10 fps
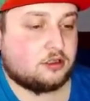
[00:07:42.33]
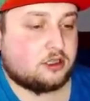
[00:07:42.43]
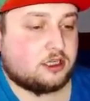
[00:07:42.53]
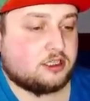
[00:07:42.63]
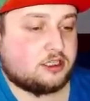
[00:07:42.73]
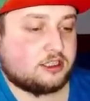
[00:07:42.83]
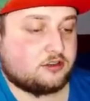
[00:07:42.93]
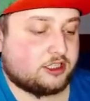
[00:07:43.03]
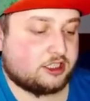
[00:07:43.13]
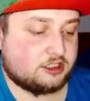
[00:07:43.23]
Got the
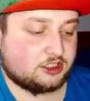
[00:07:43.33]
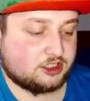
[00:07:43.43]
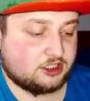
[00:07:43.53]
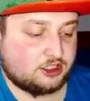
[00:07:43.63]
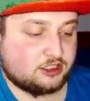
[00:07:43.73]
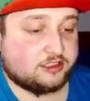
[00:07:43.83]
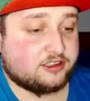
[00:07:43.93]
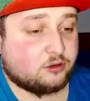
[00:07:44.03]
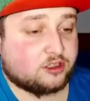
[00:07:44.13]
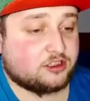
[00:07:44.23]
Electric Energy, got
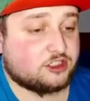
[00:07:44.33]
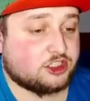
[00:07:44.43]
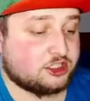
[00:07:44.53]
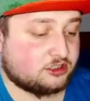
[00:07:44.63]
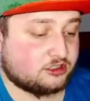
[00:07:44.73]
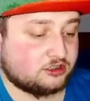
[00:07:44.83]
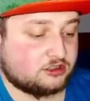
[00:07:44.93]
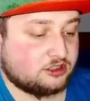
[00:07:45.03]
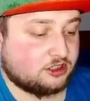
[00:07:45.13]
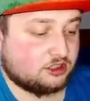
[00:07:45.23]
the Rusty
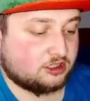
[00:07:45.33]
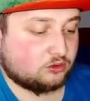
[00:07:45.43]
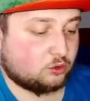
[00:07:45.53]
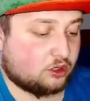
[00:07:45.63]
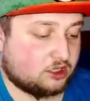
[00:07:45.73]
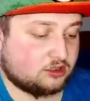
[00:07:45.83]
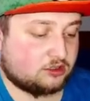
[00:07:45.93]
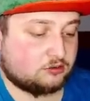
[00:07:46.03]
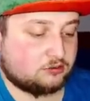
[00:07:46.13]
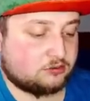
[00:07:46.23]
Shields, got
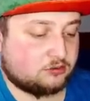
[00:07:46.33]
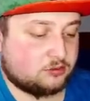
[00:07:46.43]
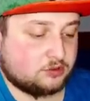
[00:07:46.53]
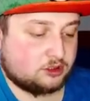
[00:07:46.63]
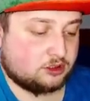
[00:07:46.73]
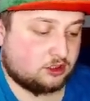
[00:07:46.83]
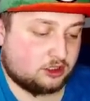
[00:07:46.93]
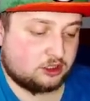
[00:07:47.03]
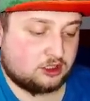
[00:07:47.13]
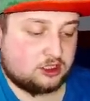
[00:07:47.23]
Rotom,
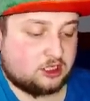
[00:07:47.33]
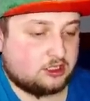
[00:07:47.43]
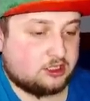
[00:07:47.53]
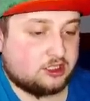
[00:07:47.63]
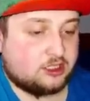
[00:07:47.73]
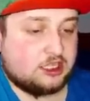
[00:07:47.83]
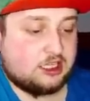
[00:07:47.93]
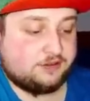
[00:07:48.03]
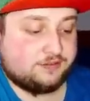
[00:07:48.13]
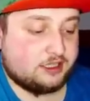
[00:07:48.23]
got another
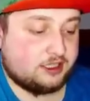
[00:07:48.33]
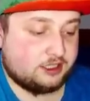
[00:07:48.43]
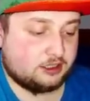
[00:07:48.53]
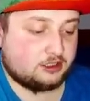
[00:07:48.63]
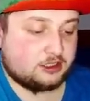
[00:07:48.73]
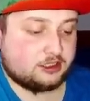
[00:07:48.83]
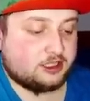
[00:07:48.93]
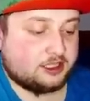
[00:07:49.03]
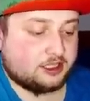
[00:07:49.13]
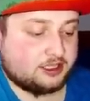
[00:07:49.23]
Eevee, got
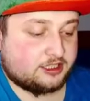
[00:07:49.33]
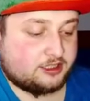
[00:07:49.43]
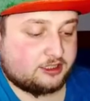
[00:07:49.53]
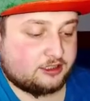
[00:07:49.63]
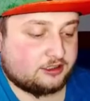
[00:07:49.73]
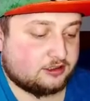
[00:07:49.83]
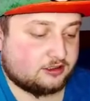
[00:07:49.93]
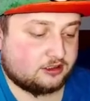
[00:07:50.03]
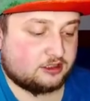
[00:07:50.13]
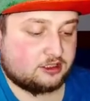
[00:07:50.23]
Nickets,
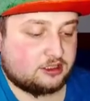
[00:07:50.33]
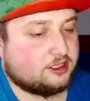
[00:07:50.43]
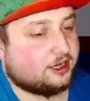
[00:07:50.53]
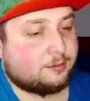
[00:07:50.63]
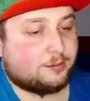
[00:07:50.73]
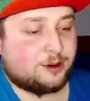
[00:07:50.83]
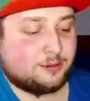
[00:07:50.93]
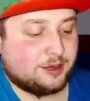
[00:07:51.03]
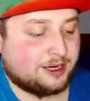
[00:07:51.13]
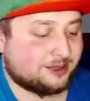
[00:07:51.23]
got
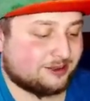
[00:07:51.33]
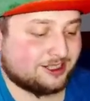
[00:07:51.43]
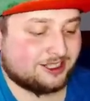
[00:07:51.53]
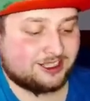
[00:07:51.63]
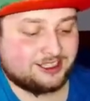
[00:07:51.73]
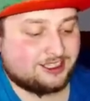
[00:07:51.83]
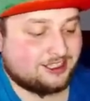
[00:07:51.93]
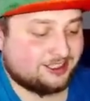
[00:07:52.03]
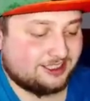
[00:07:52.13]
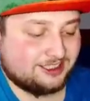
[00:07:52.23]
Morpeko again,
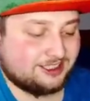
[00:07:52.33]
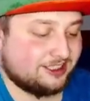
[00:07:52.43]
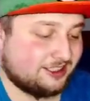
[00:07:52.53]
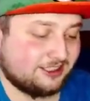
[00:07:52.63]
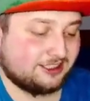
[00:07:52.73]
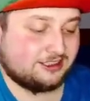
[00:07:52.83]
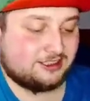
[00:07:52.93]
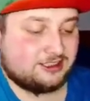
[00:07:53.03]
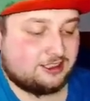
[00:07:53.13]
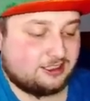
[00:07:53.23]

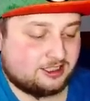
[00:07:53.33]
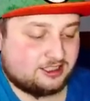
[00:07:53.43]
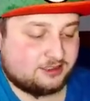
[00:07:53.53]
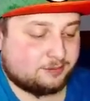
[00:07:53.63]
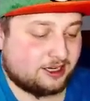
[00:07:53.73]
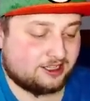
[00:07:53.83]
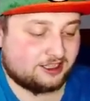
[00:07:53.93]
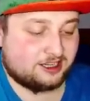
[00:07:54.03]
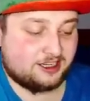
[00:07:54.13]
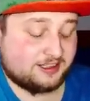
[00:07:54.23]
got the Spider,
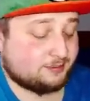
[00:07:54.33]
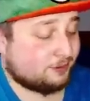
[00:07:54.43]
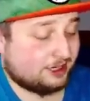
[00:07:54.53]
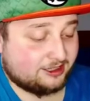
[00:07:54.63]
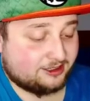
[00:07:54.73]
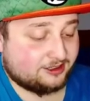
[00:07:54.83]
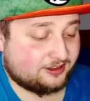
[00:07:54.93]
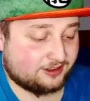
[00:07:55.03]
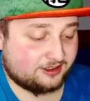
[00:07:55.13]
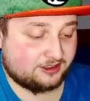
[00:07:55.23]
I hate
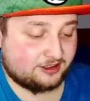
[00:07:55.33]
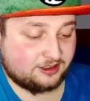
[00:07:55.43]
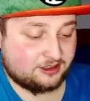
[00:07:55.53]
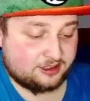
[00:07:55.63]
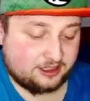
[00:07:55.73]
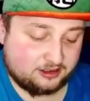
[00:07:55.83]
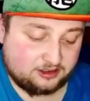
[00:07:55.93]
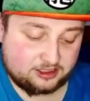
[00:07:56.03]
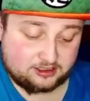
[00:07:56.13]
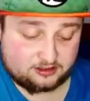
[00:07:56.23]
spiders, and
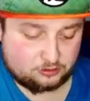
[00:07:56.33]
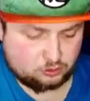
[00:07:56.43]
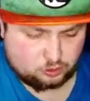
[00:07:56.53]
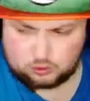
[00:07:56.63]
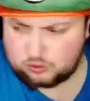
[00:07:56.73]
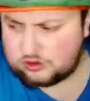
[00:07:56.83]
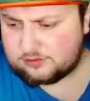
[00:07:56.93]
got the Root.